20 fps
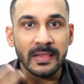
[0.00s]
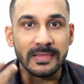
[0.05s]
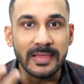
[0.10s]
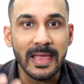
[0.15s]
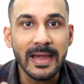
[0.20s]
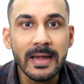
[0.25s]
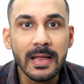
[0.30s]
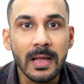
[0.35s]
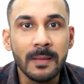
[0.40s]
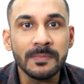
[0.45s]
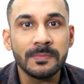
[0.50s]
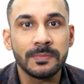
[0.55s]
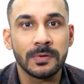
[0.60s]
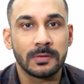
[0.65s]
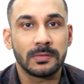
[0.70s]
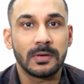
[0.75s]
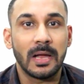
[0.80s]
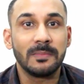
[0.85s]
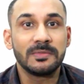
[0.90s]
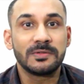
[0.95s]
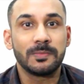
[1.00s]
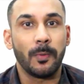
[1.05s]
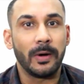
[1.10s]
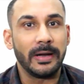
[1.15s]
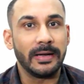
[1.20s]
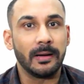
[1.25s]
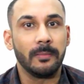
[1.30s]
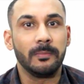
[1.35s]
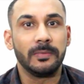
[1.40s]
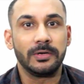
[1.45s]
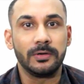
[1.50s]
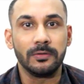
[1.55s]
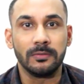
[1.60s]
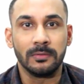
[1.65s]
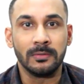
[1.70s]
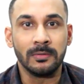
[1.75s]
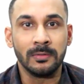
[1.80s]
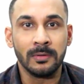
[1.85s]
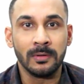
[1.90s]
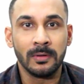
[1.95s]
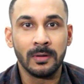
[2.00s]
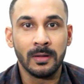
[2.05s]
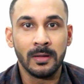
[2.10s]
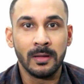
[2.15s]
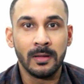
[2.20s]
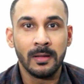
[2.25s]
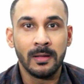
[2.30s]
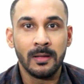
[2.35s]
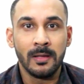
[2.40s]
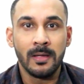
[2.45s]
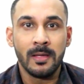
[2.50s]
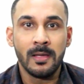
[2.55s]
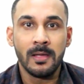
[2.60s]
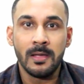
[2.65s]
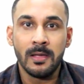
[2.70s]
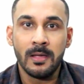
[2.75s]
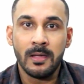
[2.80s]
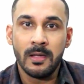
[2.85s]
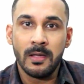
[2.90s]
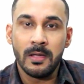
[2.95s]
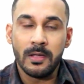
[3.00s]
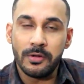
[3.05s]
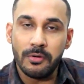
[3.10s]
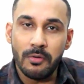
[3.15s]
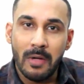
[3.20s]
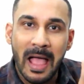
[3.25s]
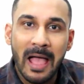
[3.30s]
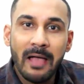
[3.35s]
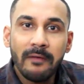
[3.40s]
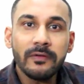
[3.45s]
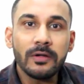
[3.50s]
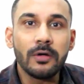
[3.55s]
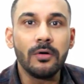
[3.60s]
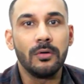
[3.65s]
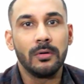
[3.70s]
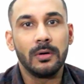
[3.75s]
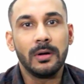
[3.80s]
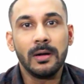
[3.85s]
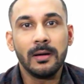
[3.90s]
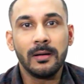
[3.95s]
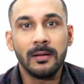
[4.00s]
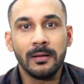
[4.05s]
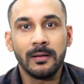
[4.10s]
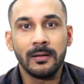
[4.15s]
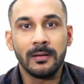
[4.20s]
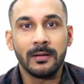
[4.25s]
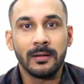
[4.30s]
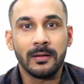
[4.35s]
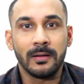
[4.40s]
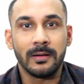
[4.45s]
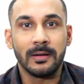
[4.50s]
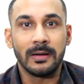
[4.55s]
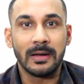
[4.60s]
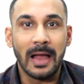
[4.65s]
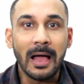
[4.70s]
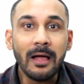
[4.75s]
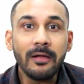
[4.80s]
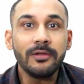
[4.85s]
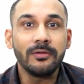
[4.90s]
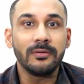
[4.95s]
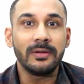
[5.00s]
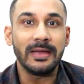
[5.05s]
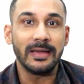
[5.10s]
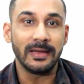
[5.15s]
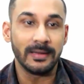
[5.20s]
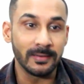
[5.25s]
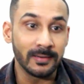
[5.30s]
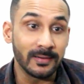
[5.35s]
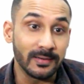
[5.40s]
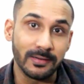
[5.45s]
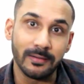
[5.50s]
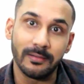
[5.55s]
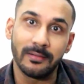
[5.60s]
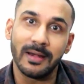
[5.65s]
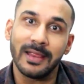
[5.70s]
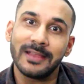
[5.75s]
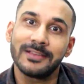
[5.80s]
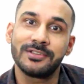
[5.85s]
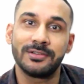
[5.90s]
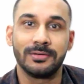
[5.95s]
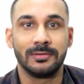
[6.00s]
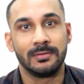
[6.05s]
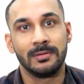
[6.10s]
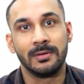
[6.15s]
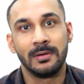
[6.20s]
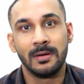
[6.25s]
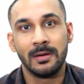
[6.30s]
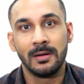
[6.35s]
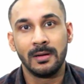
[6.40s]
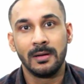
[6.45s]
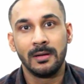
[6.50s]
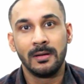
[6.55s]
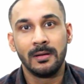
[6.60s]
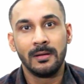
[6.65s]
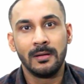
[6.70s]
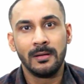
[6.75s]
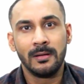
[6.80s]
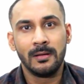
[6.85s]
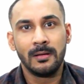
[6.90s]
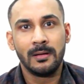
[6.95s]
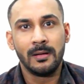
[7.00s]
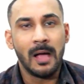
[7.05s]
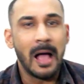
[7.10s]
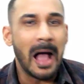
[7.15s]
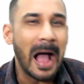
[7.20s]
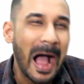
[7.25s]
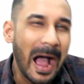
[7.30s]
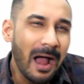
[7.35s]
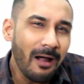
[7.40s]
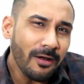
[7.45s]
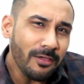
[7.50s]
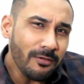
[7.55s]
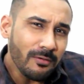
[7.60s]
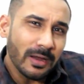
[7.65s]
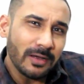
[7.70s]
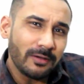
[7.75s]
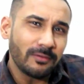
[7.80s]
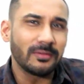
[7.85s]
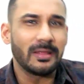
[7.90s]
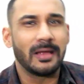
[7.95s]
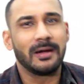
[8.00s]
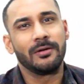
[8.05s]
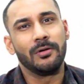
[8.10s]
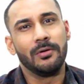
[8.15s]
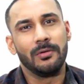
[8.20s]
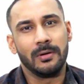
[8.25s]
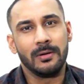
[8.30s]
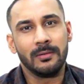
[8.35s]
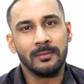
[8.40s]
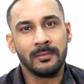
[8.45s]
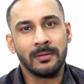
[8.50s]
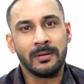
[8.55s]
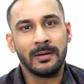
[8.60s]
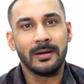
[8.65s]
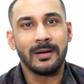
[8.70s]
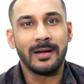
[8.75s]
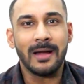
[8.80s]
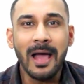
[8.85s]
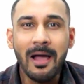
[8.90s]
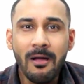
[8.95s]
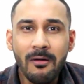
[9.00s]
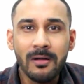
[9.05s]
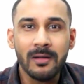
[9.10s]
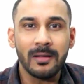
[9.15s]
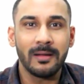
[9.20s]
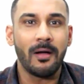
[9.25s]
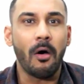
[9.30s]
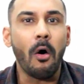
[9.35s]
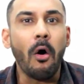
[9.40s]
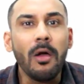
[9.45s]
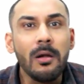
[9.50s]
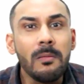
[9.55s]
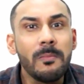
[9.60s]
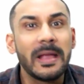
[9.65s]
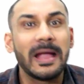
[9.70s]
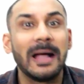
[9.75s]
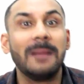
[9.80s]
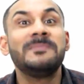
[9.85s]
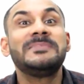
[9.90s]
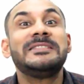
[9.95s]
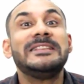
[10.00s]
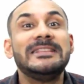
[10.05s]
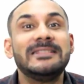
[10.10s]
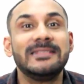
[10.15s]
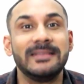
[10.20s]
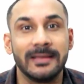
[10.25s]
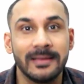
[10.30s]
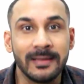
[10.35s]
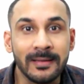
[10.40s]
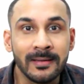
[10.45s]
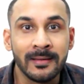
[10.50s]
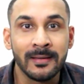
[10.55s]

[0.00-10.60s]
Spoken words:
Then comes point number 2. You have a goal. Now you need direction. How do you get to that goal? Now all becomes easy.